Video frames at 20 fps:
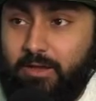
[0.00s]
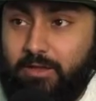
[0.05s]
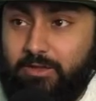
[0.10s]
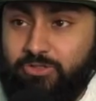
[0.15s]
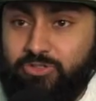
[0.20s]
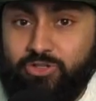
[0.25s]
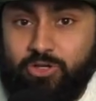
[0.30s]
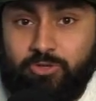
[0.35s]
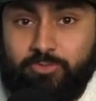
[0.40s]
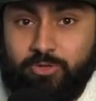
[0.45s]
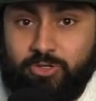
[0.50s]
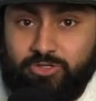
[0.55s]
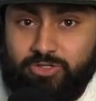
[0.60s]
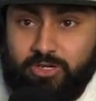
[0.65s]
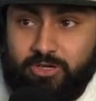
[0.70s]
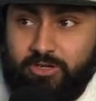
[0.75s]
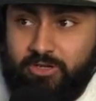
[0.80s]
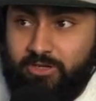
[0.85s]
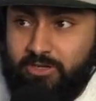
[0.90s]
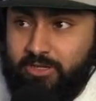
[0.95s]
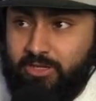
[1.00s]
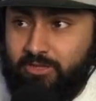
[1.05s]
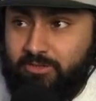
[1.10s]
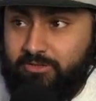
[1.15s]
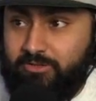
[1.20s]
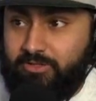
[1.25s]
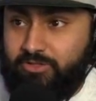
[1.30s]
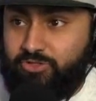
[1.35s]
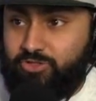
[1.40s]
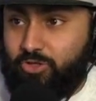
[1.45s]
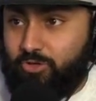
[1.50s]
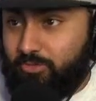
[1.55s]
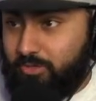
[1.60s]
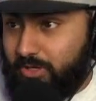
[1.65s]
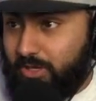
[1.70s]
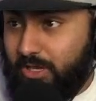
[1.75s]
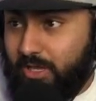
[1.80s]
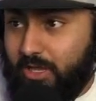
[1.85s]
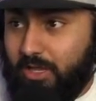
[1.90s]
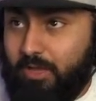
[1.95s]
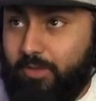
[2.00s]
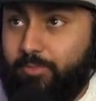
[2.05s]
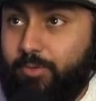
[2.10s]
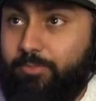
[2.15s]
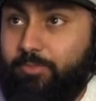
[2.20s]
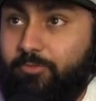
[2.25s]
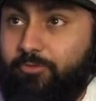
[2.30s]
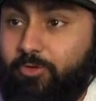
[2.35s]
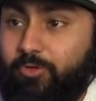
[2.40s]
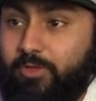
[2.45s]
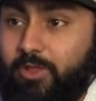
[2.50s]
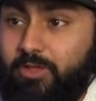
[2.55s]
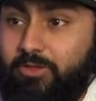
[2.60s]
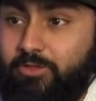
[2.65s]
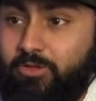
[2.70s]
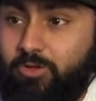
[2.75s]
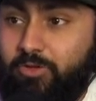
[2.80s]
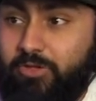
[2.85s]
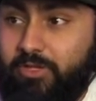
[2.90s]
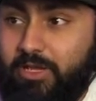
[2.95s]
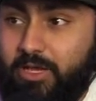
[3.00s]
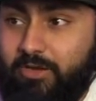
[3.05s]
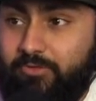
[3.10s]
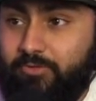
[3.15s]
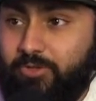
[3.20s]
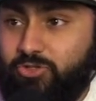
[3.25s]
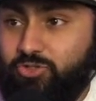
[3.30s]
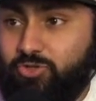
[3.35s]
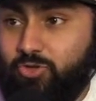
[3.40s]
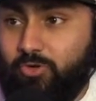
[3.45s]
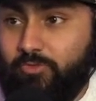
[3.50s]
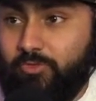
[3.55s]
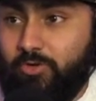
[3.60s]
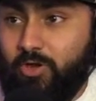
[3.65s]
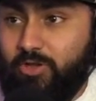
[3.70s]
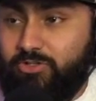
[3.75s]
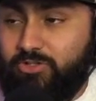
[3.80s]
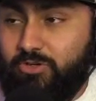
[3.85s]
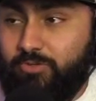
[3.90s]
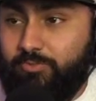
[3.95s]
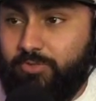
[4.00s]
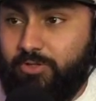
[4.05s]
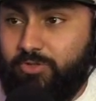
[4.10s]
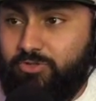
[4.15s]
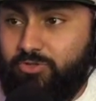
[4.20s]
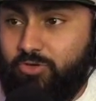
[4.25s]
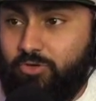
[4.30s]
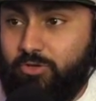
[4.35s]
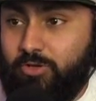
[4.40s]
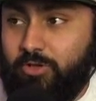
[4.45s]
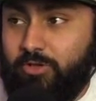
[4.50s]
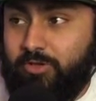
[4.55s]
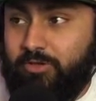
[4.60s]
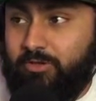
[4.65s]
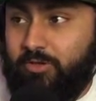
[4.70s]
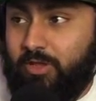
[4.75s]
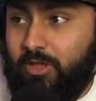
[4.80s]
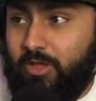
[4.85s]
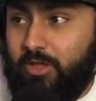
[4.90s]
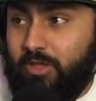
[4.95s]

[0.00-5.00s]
Gerald Meerschaert in a guillotine choke. But before that, you know, he had a victory over Oscar Piechota in